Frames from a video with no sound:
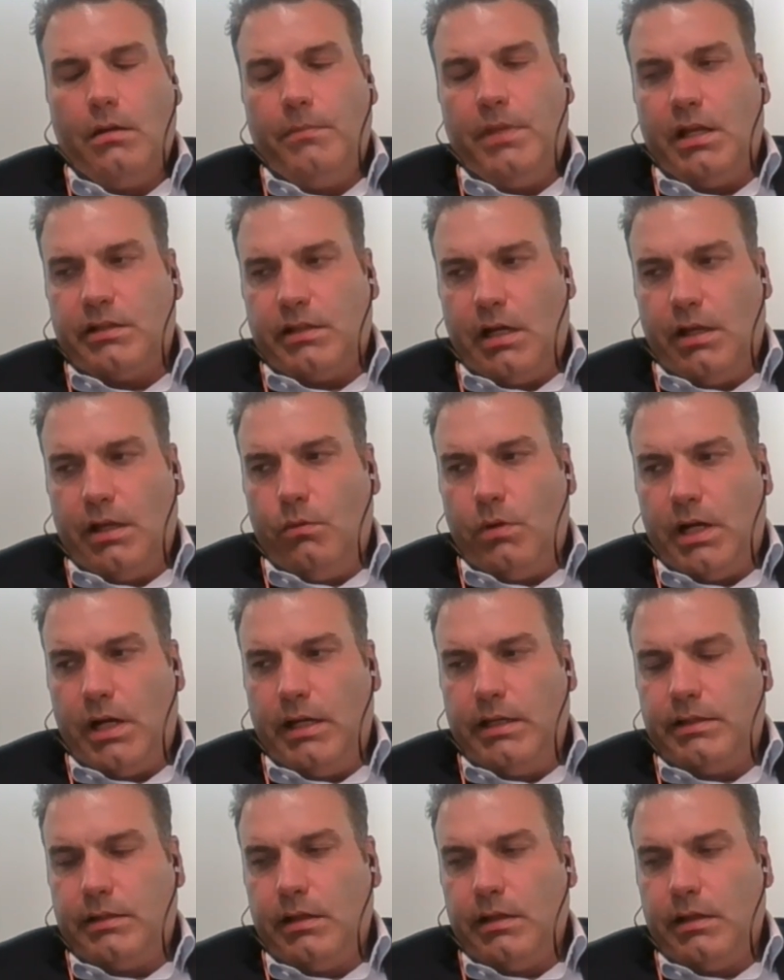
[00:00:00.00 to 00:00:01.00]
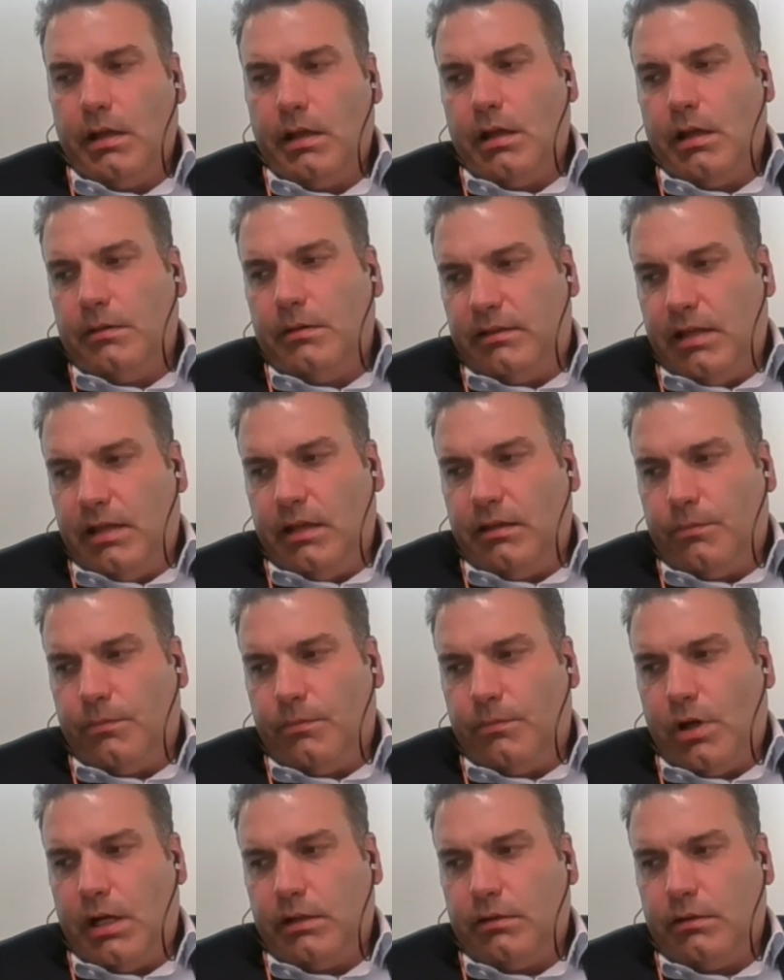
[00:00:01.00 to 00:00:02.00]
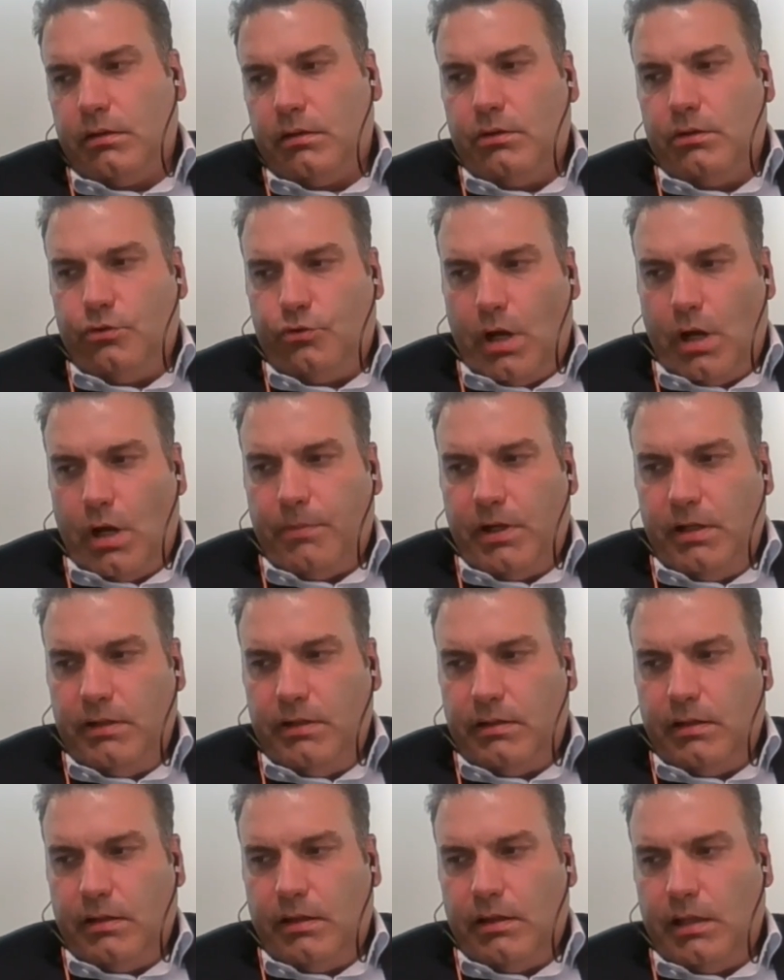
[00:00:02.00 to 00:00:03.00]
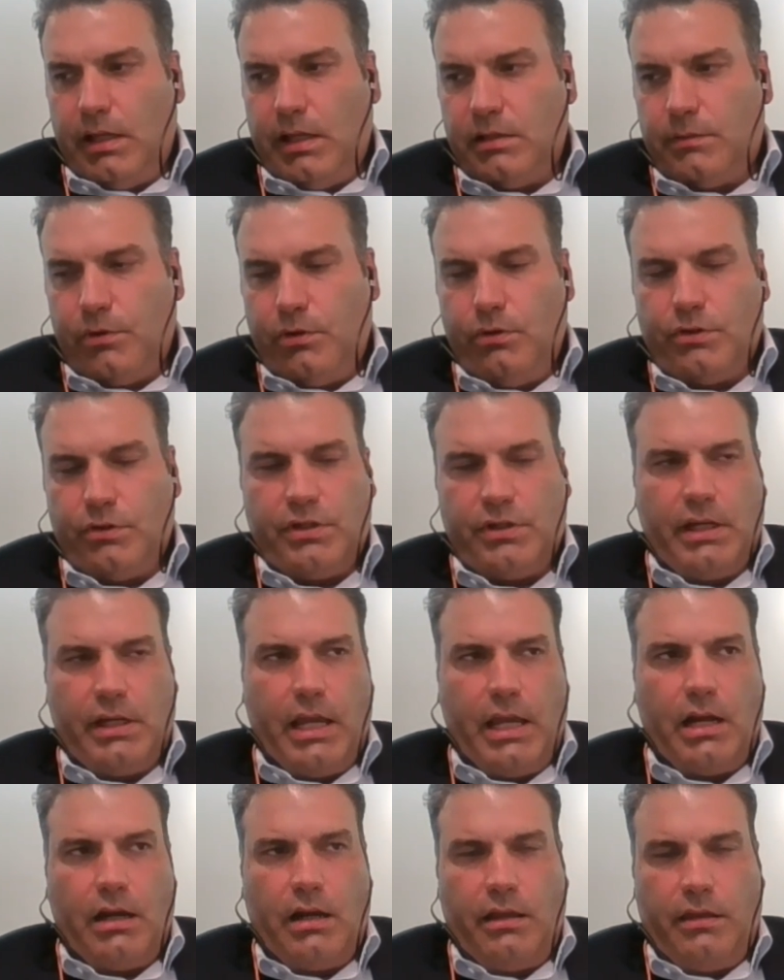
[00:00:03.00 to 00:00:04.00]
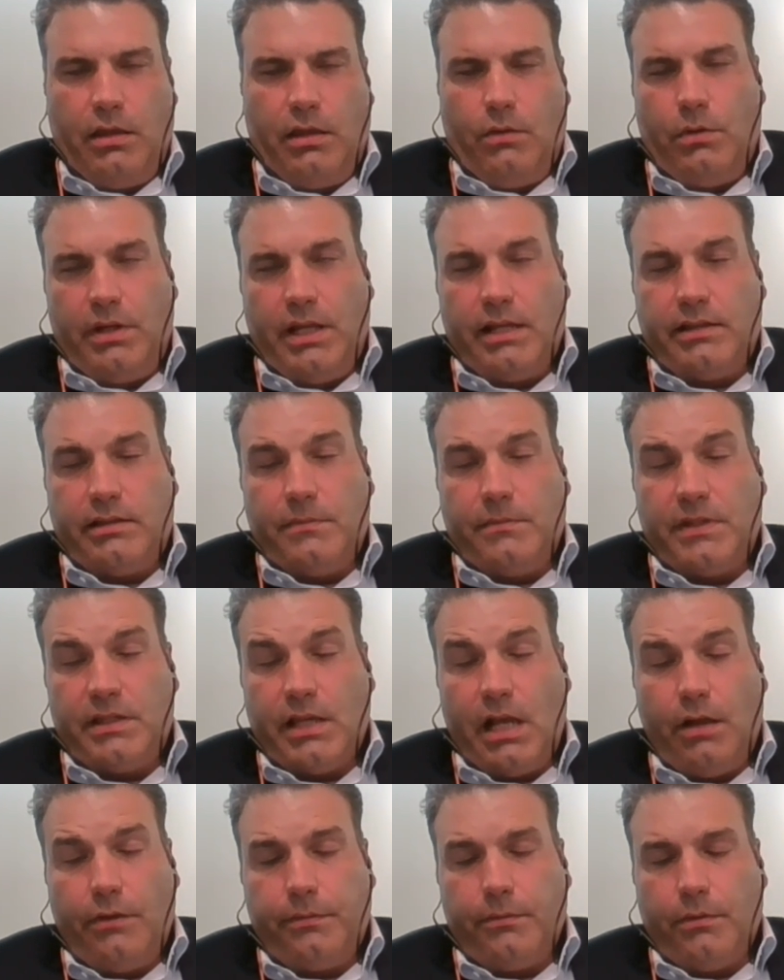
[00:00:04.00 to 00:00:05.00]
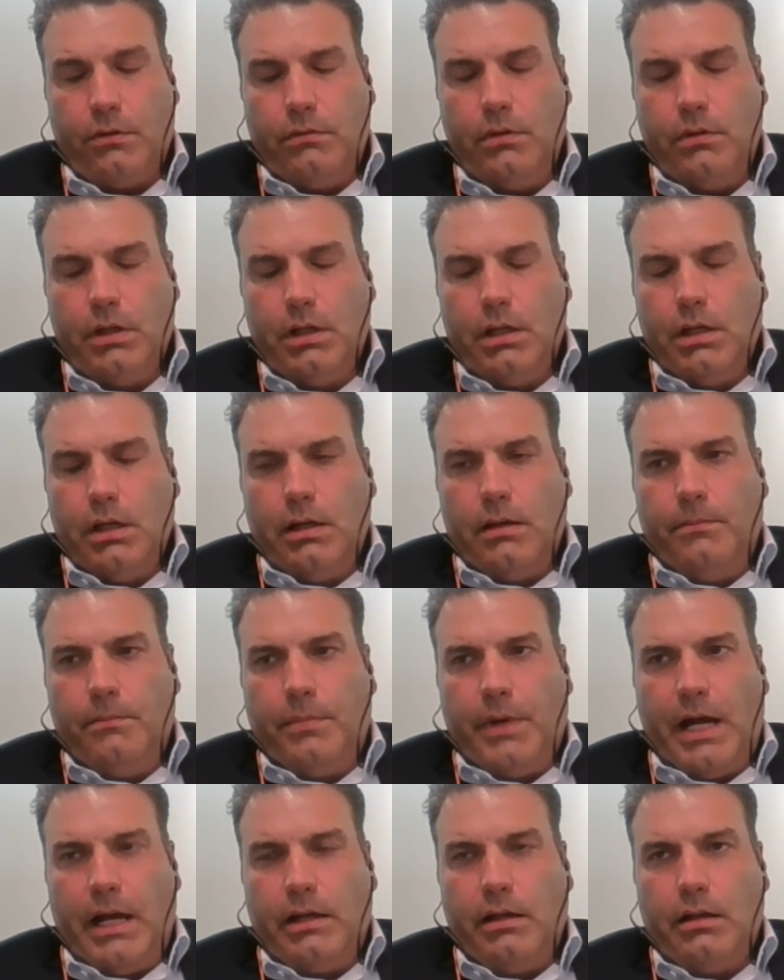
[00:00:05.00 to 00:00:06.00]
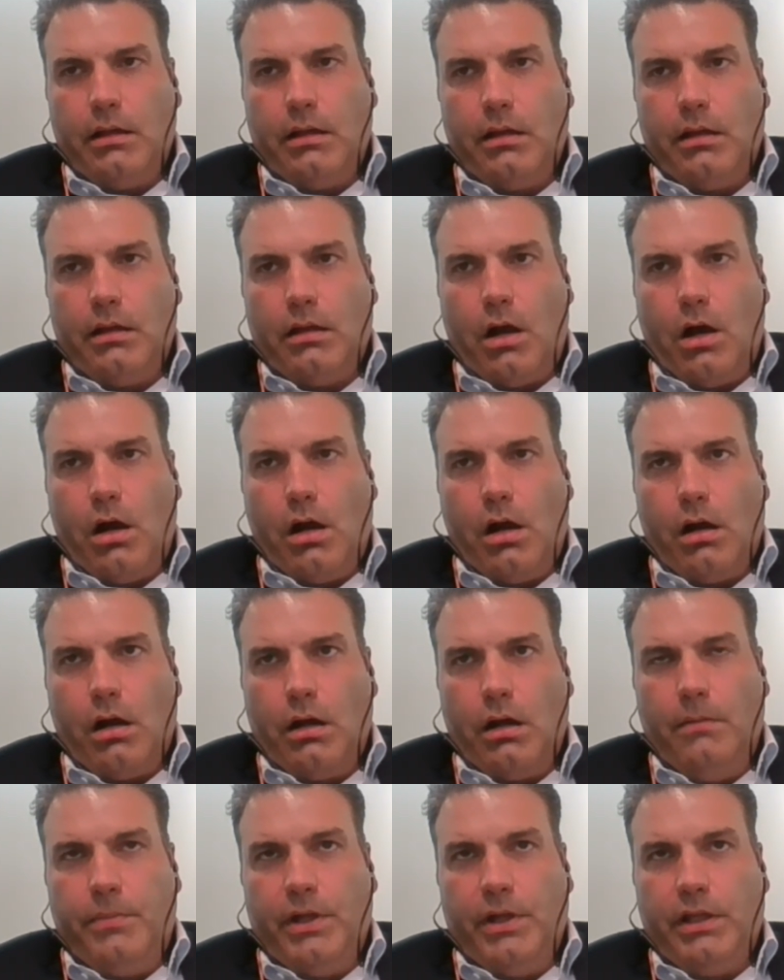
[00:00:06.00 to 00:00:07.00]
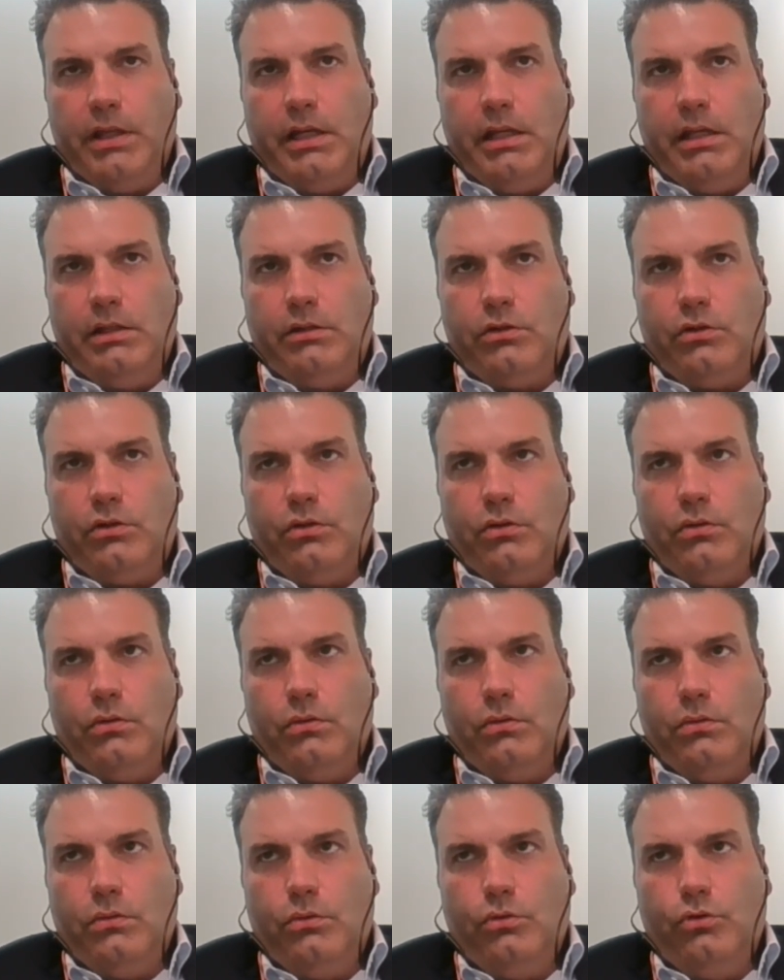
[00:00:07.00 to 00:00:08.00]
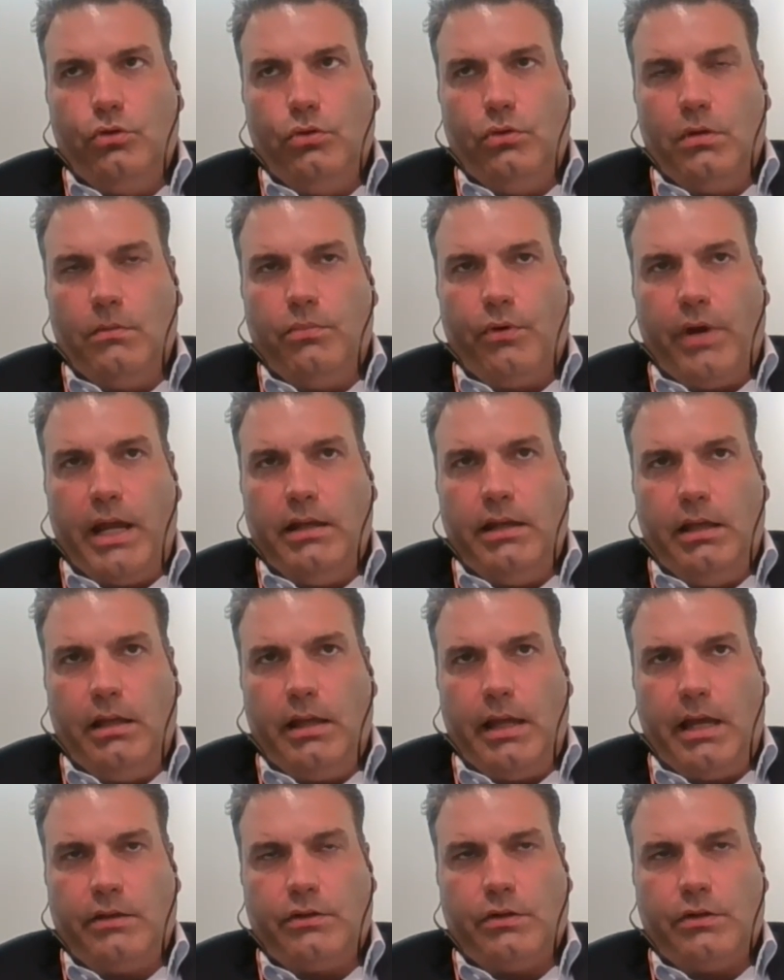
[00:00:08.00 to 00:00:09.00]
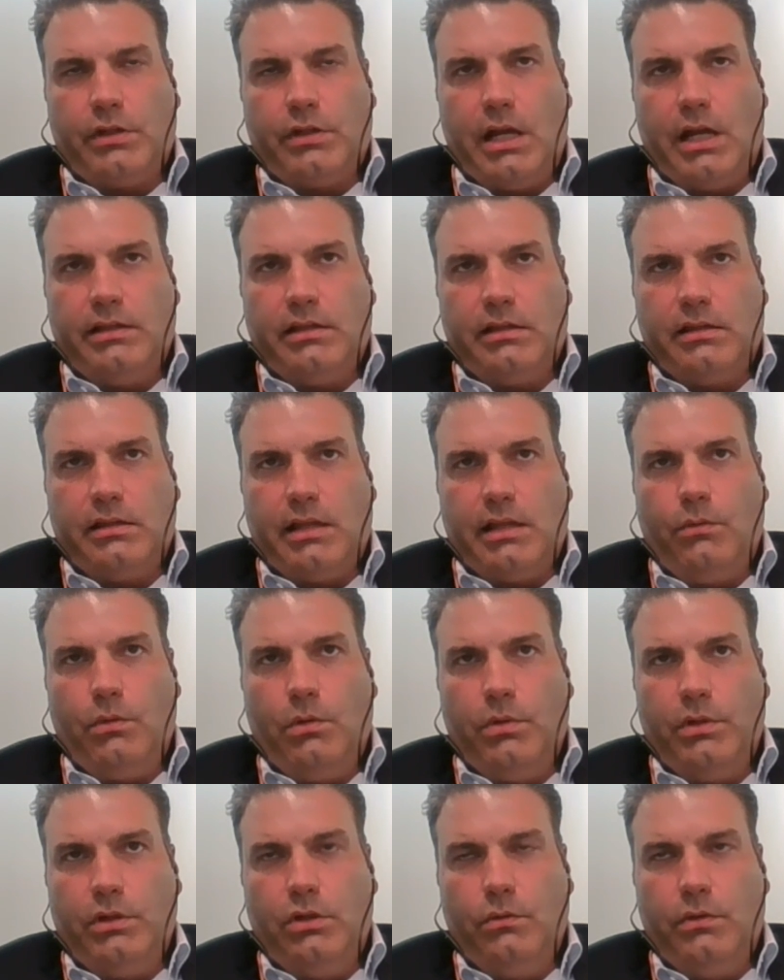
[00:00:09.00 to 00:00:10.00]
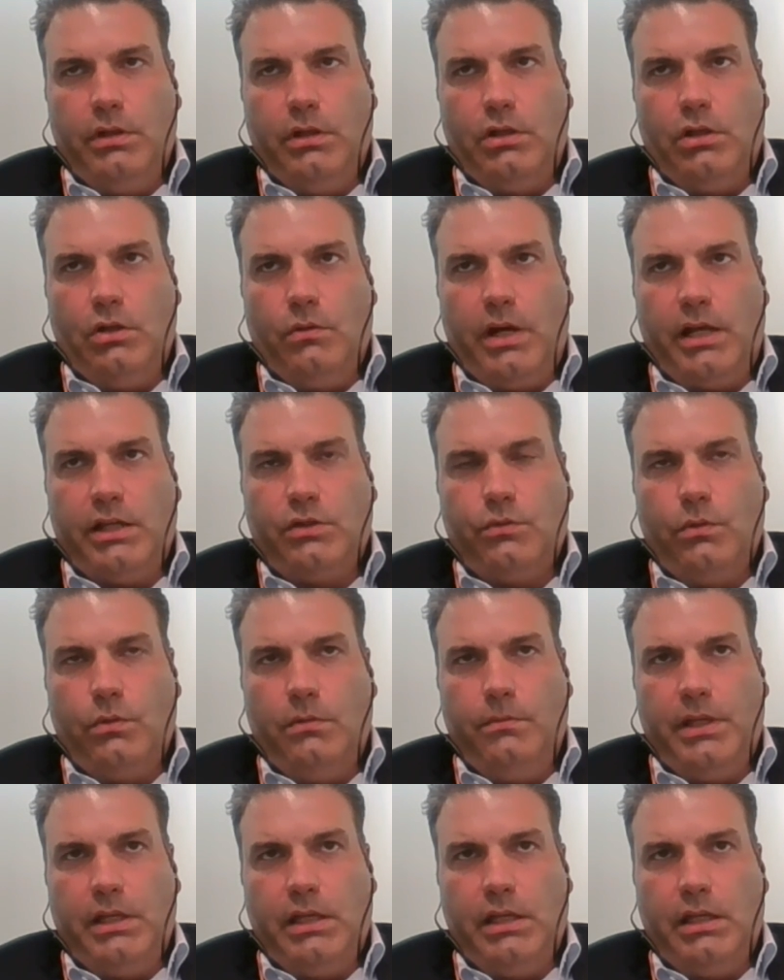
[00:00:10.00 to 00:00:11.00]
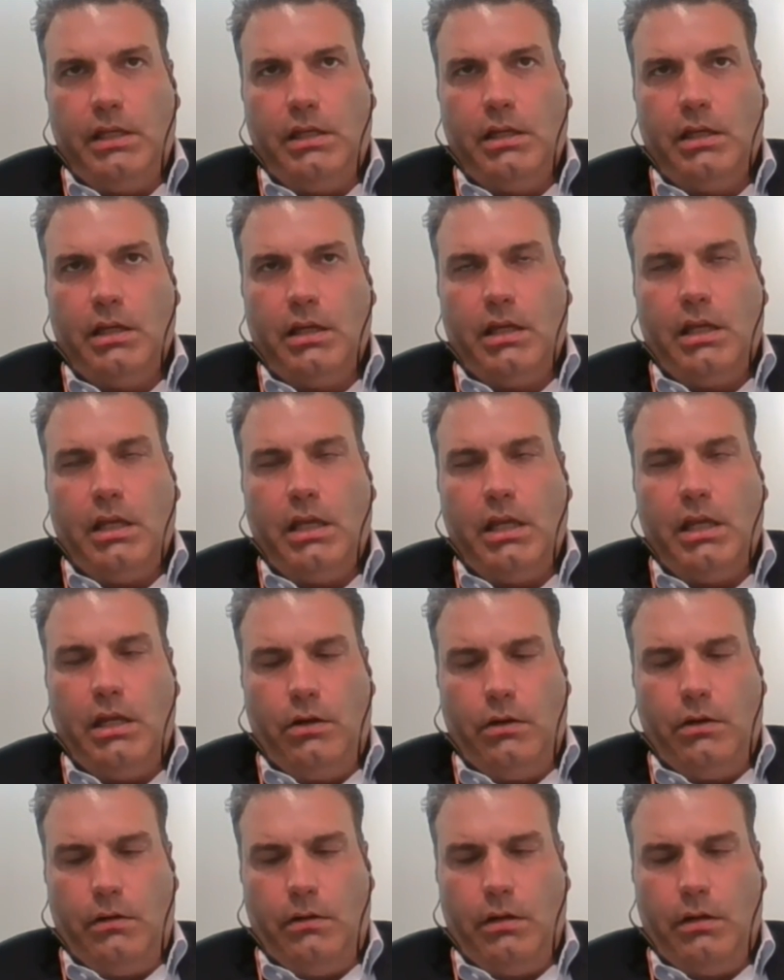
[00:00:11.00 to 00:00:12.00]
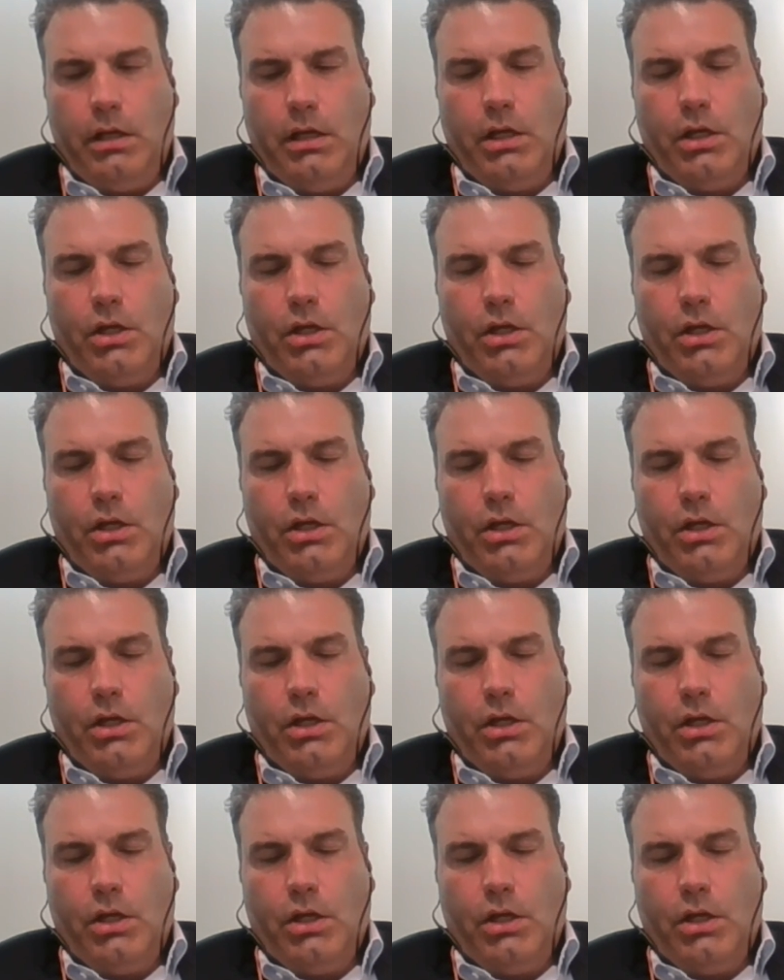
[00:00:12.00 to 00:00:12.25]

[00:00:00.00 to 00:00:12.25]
Because otherwise, to take the product and drop it into the licensed producers in Canada, I think we'd get some sell-through, but our ability to do the branding exercises like we would do in the US would be hindered.